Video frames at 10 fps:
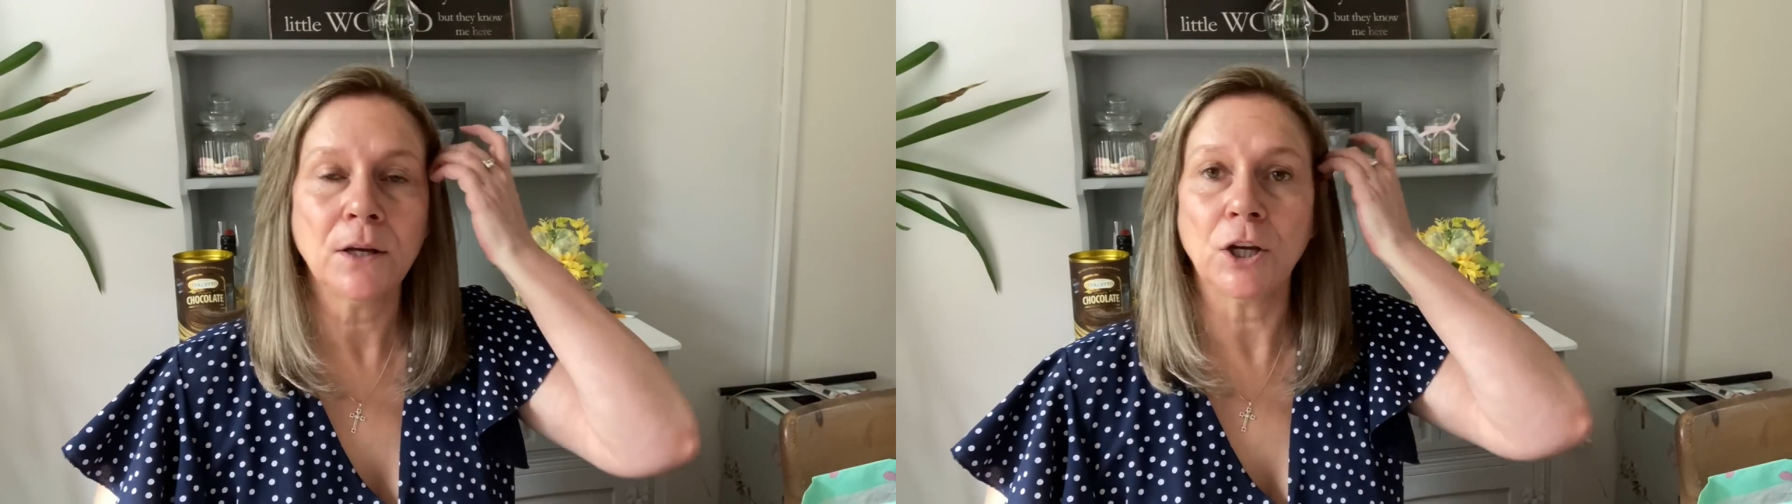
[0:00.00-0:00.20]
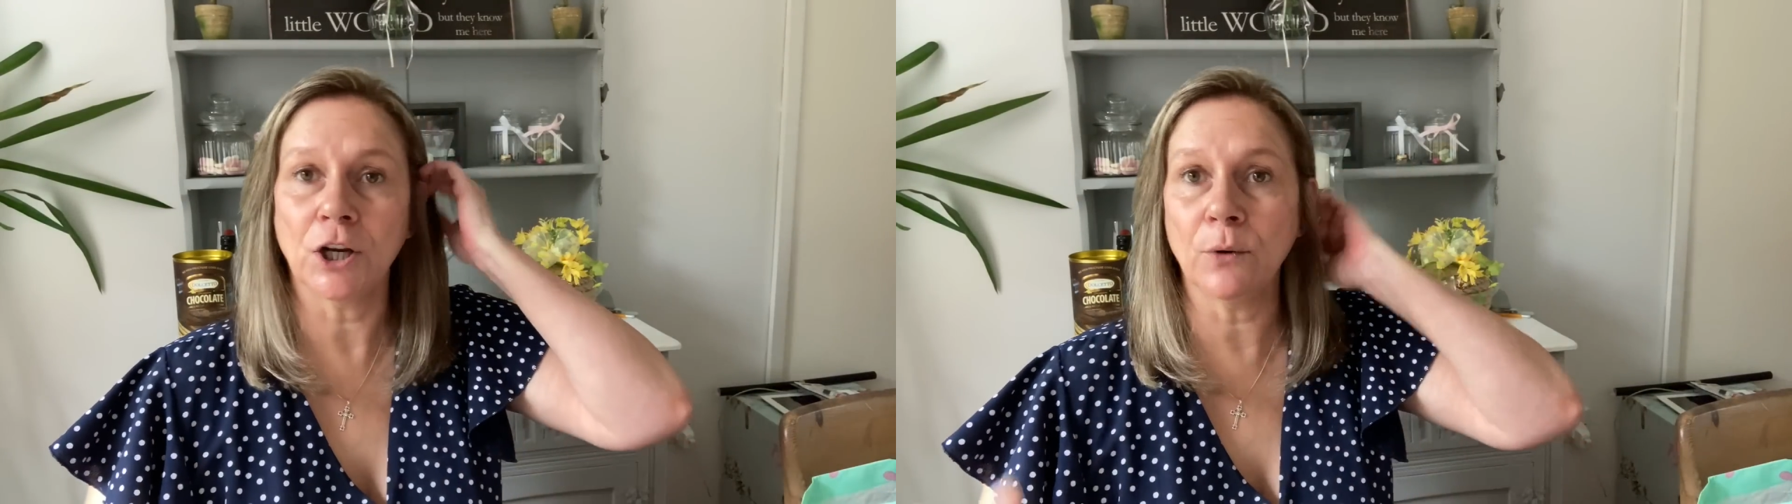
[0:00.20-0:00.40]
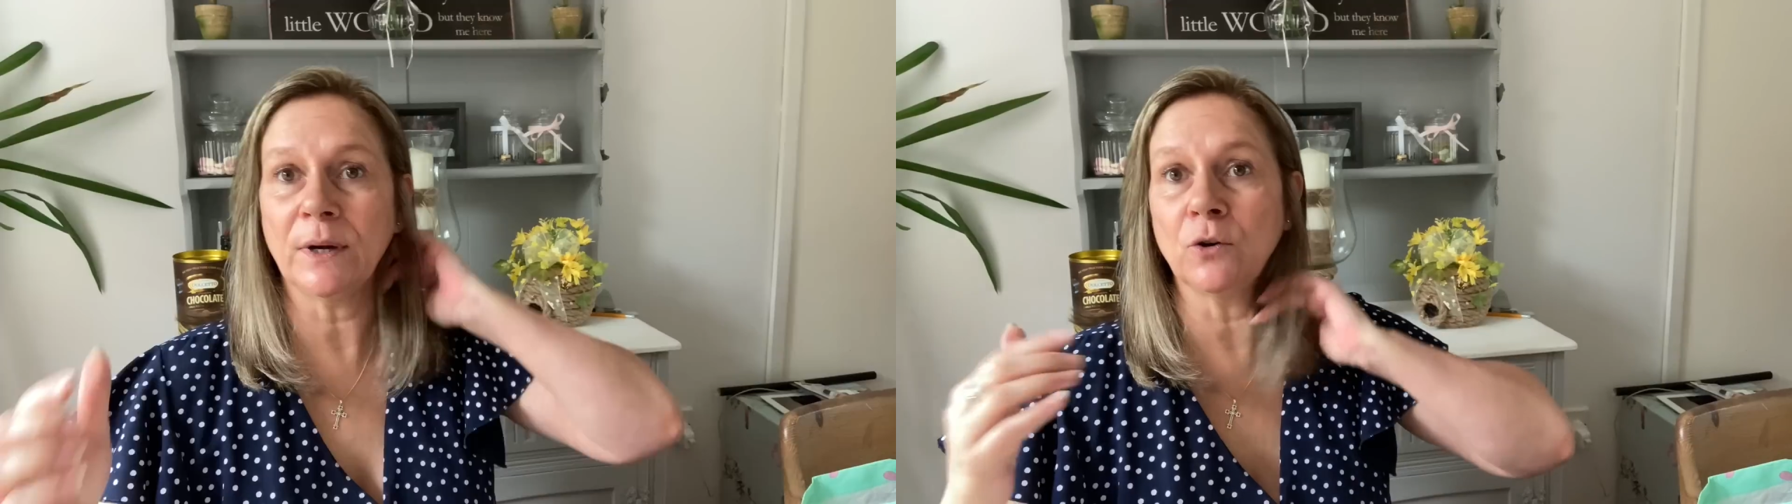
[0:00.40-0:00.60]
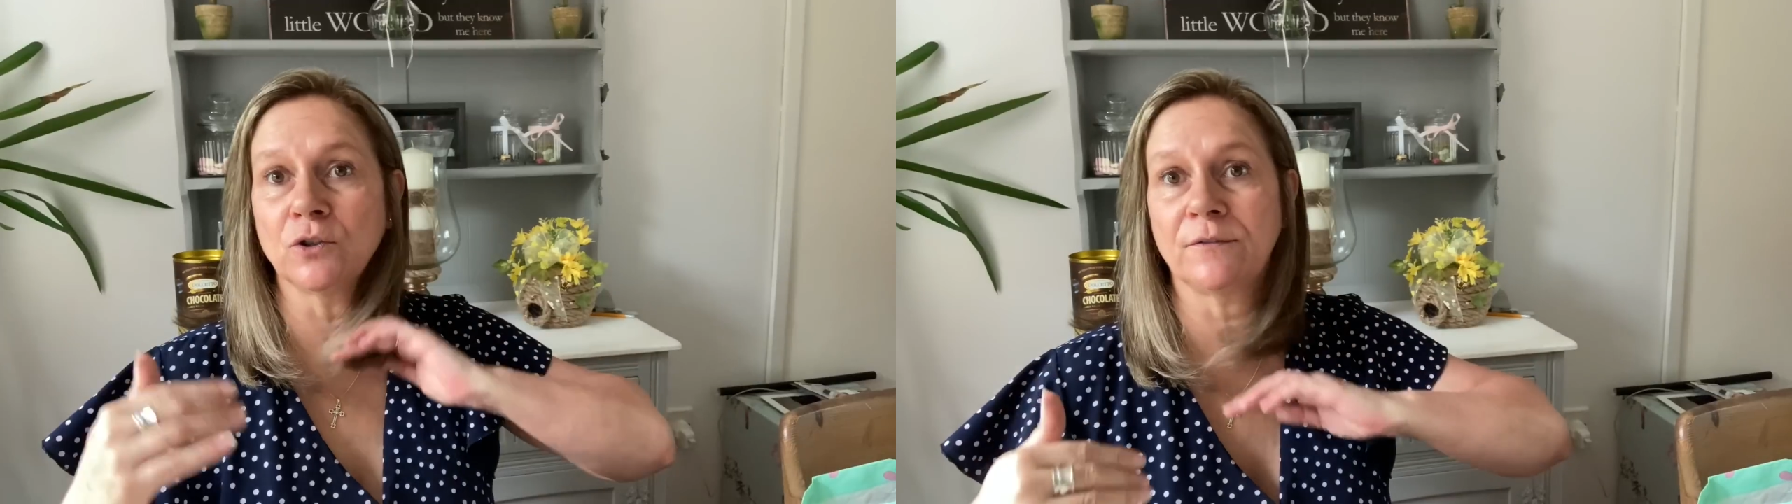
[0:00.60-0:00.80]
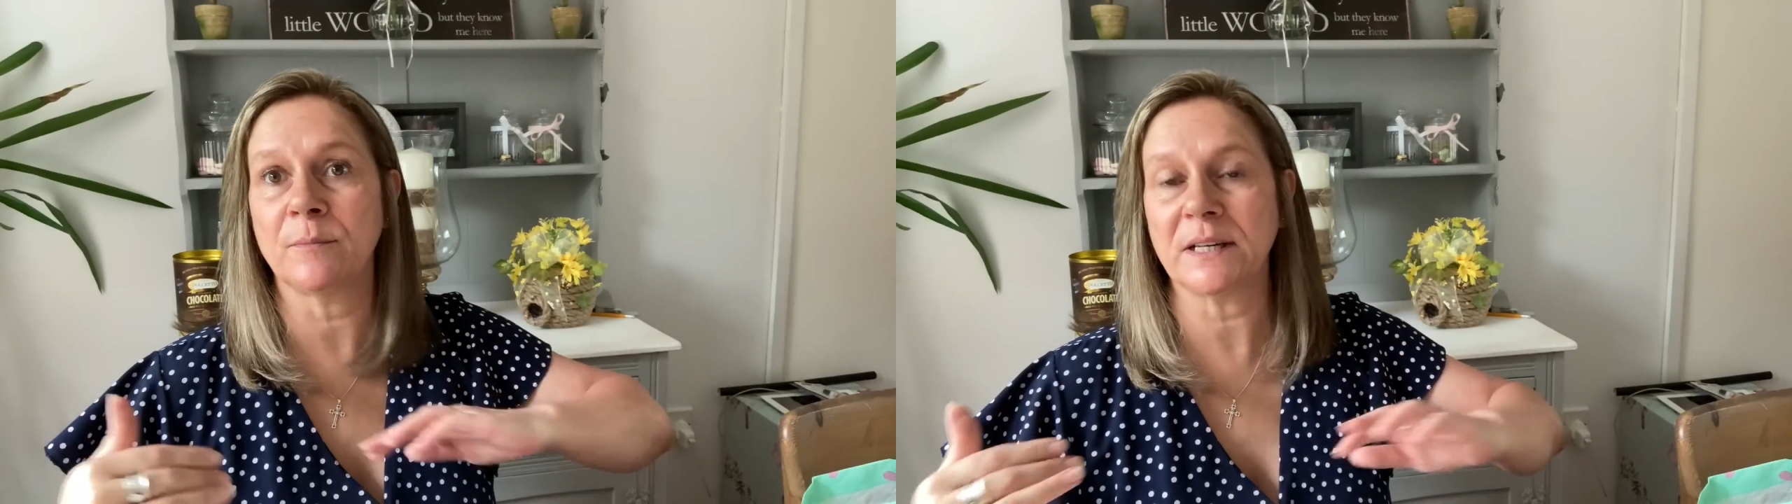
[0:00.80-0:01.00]
you know, in
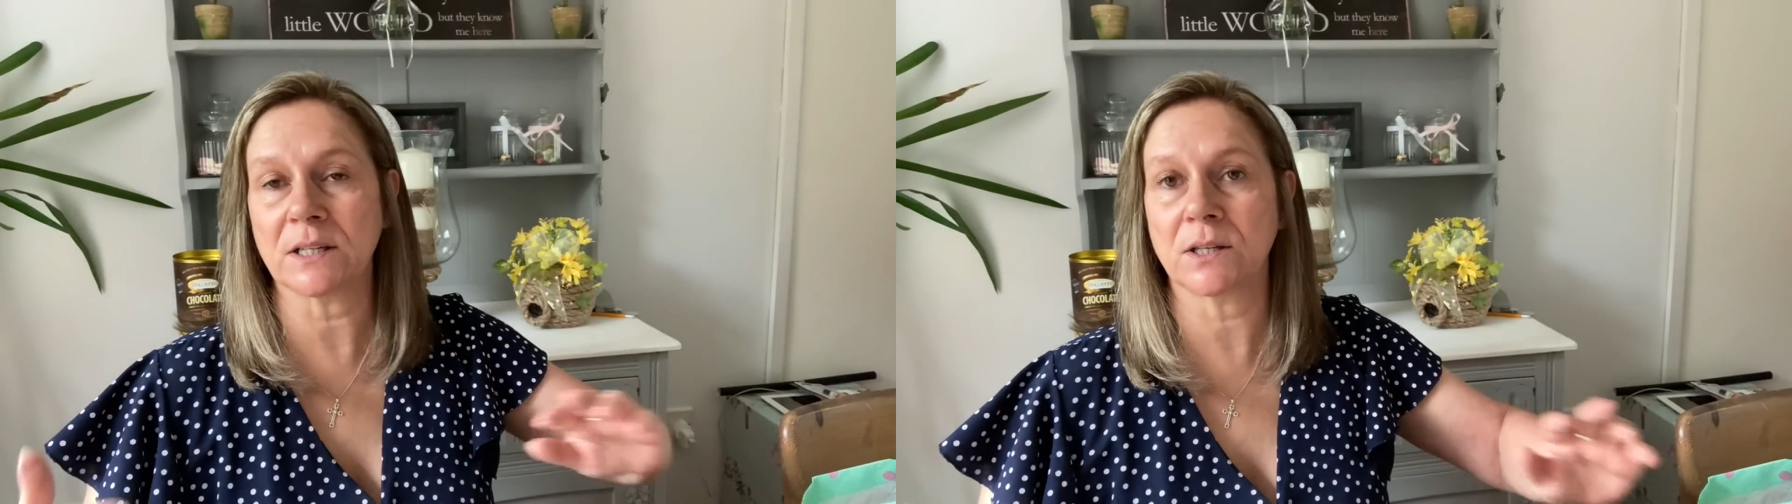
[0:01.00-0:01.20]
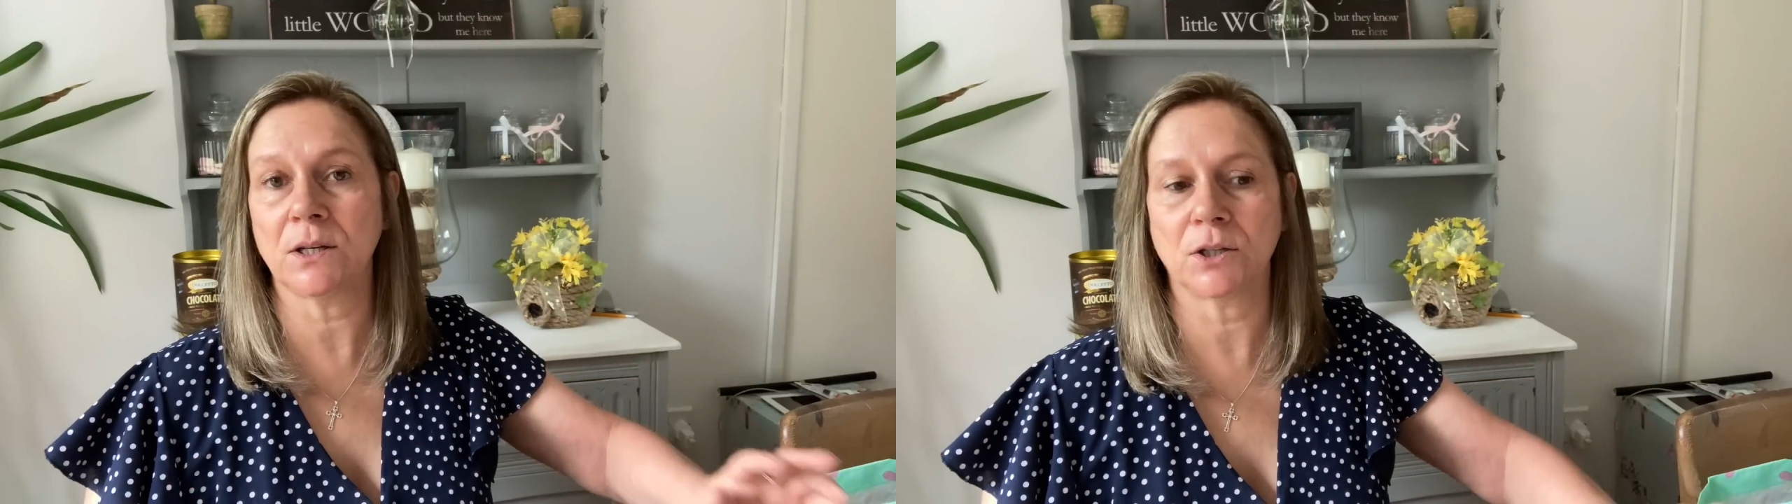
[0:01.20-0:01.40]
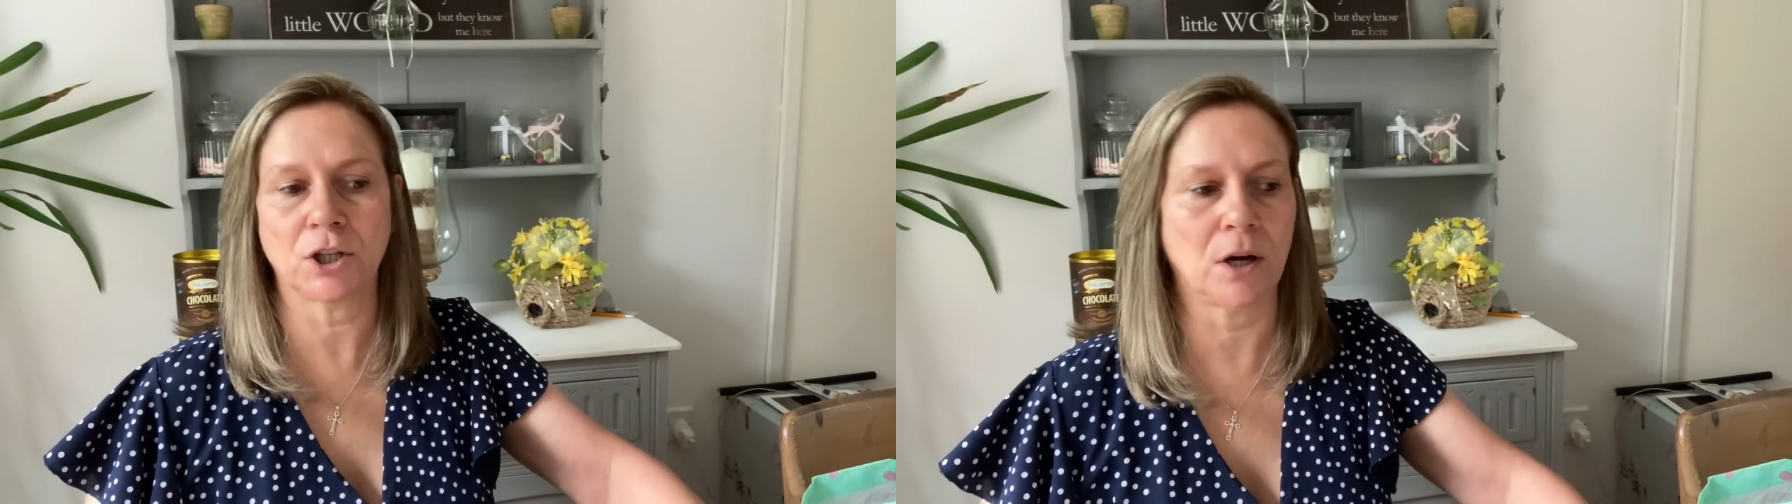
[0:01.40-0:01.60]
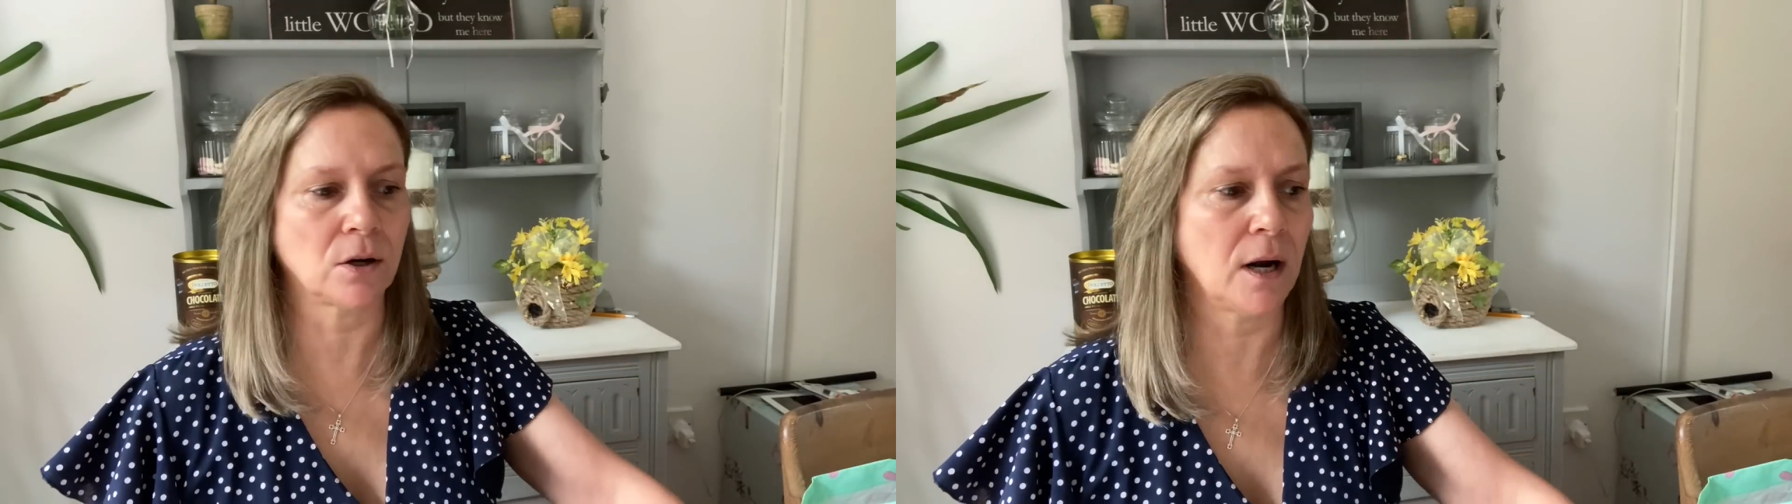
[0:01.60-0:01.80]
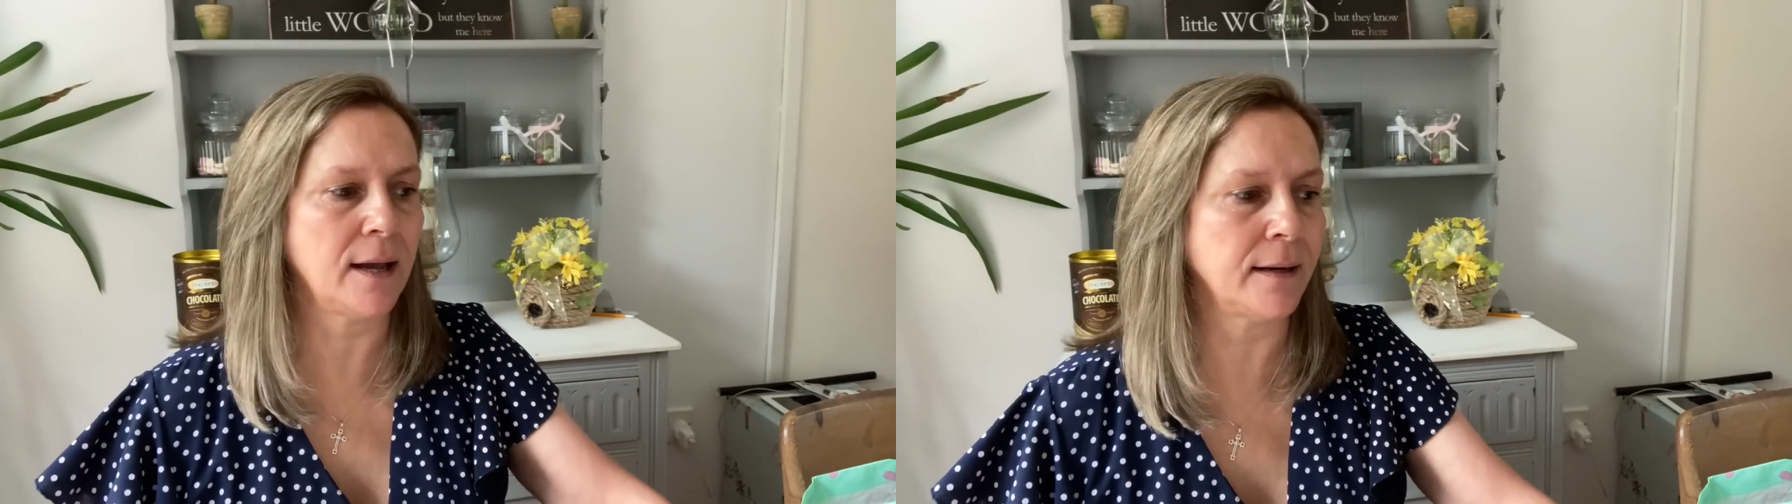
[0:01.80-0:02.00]
order for me to search it
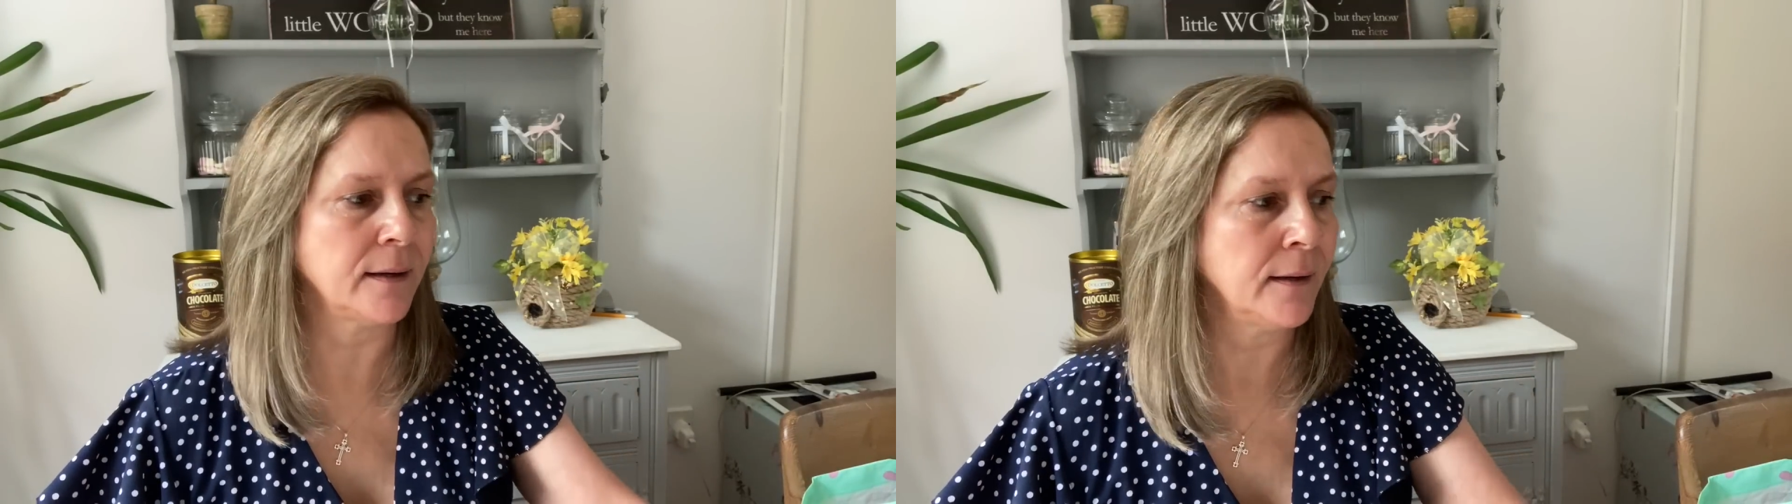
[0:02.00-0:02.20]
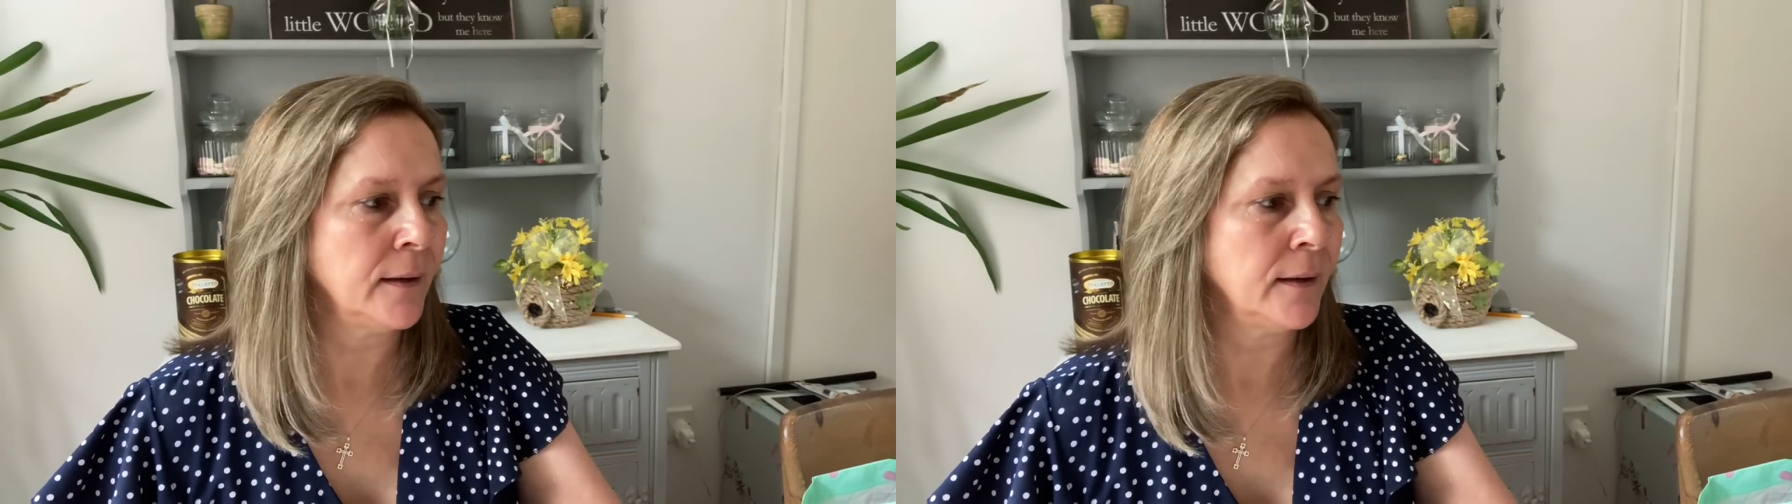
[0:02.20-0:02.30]
online.